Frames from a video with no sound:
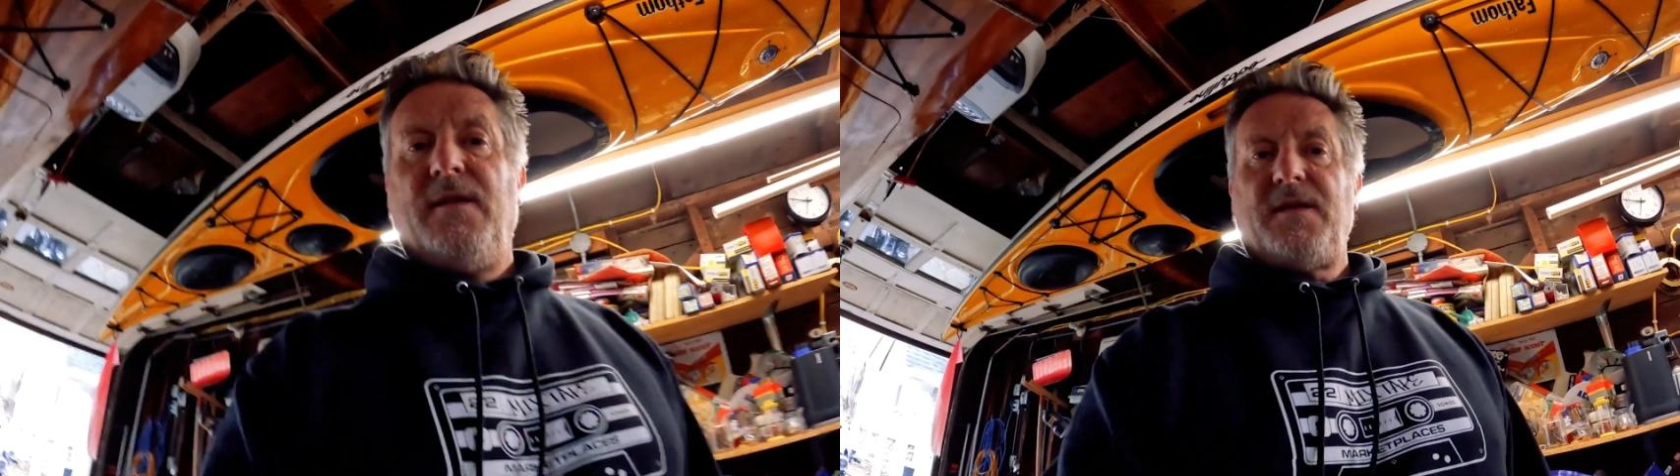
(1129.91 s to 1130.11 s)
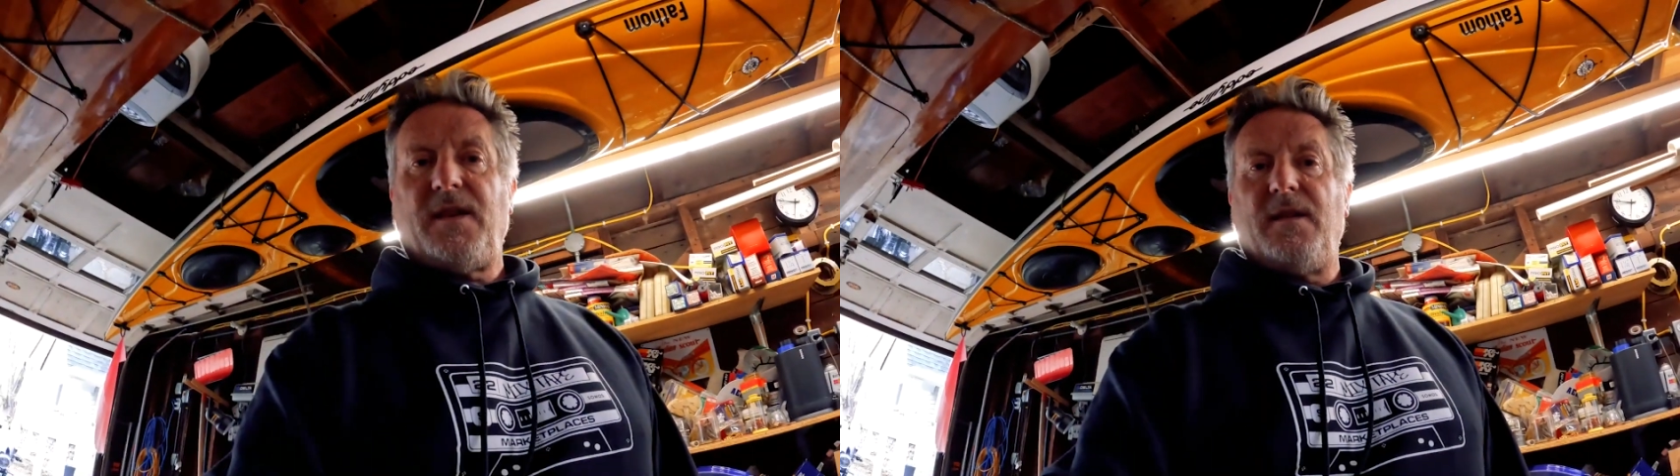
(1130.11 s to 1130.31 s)

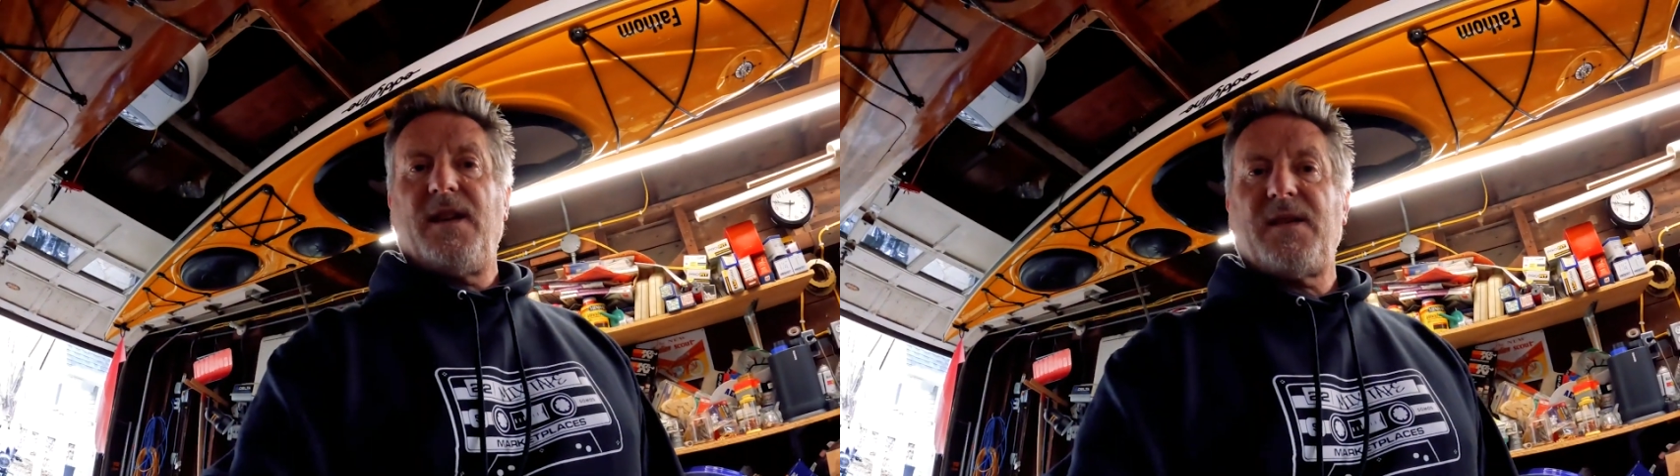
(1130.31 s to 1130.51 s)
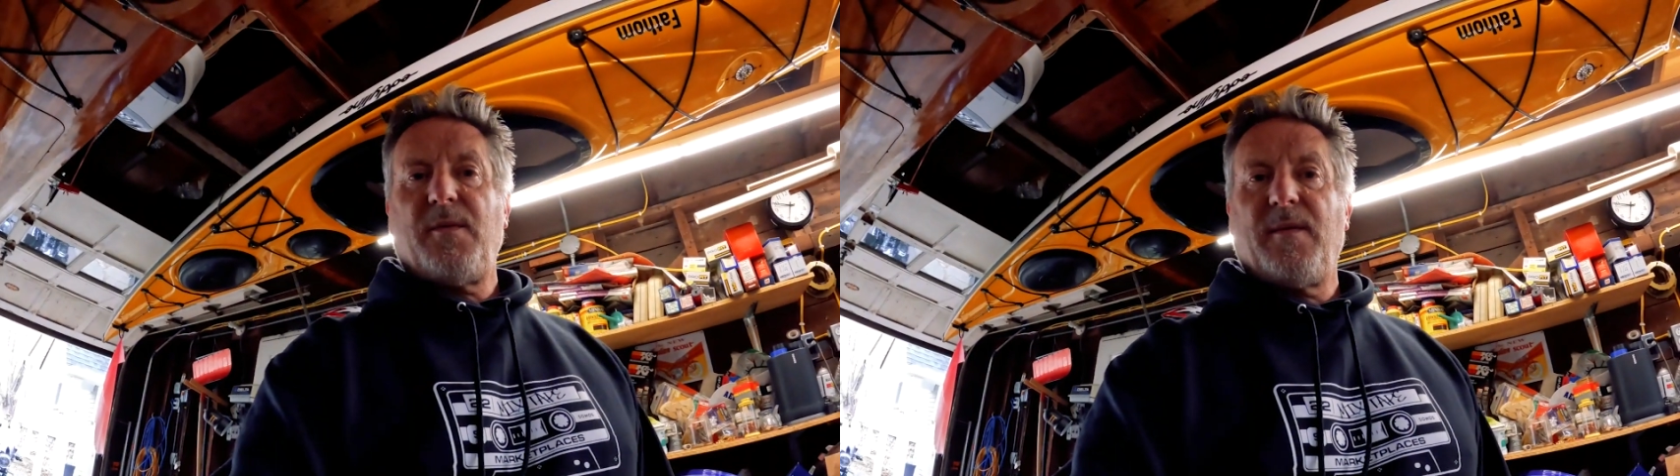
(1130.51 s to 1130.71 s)
So
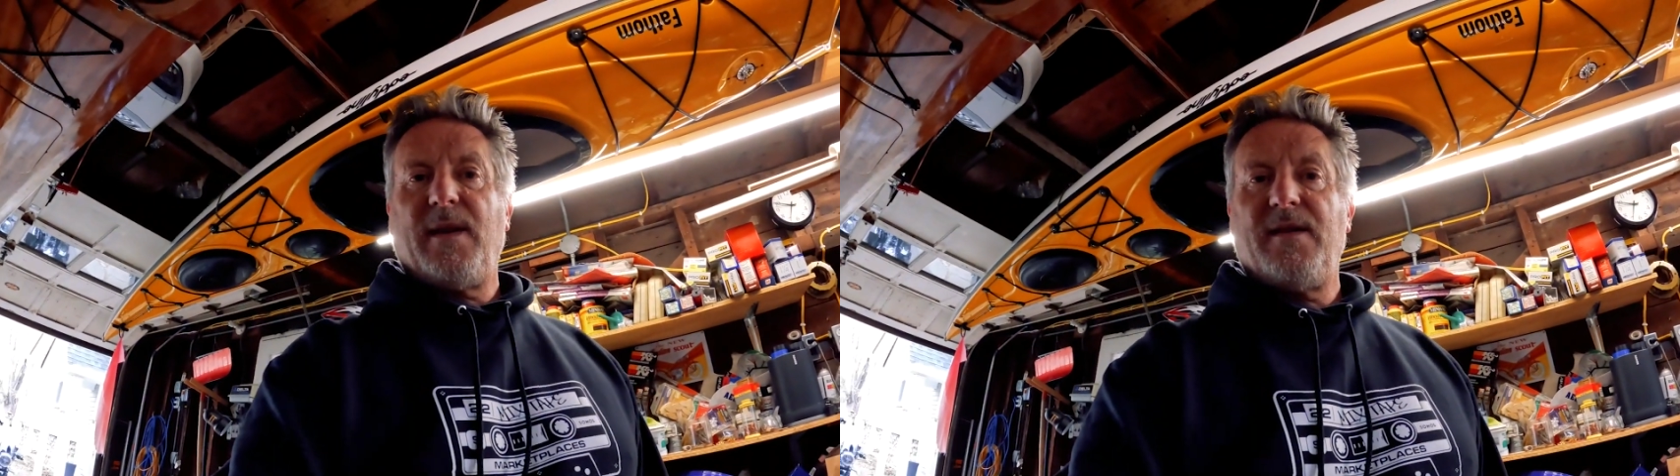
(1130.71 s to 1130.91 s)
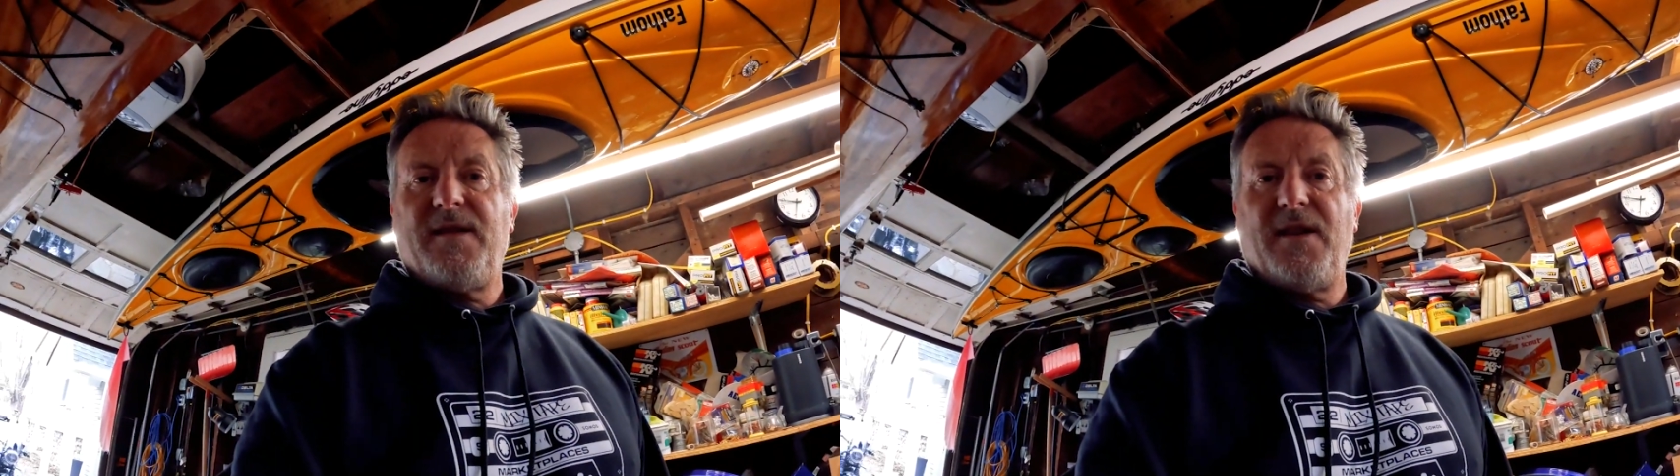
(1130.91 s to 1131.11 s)
that's what I'm
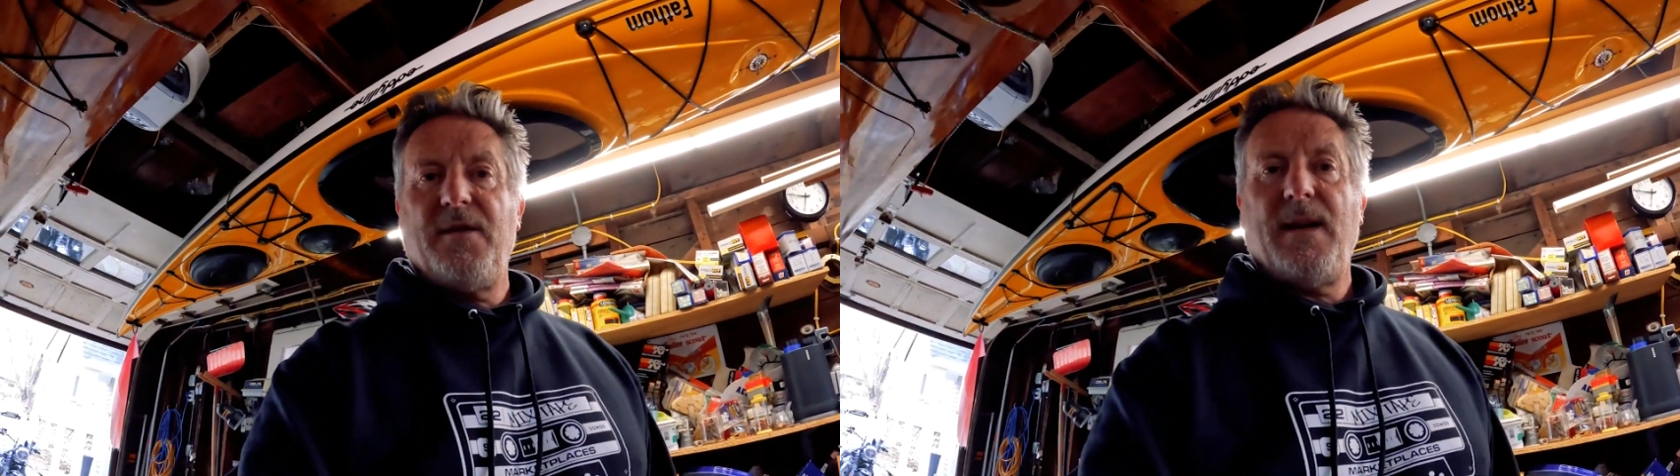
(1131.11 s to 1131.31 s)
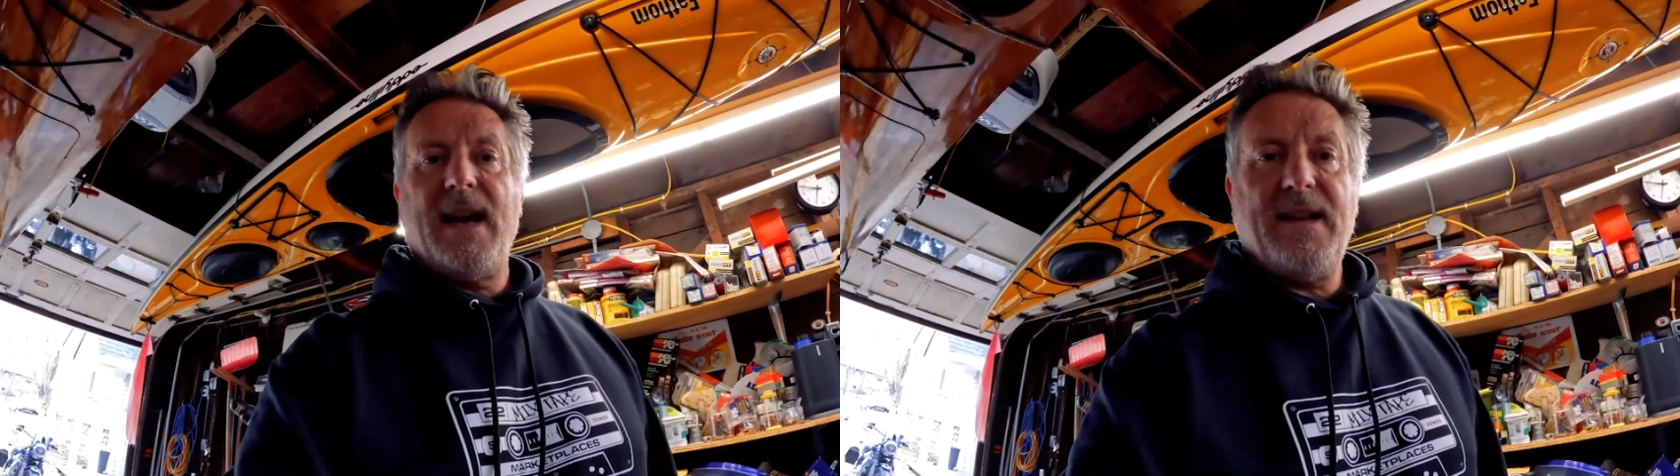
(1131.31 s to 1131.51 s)
going to do,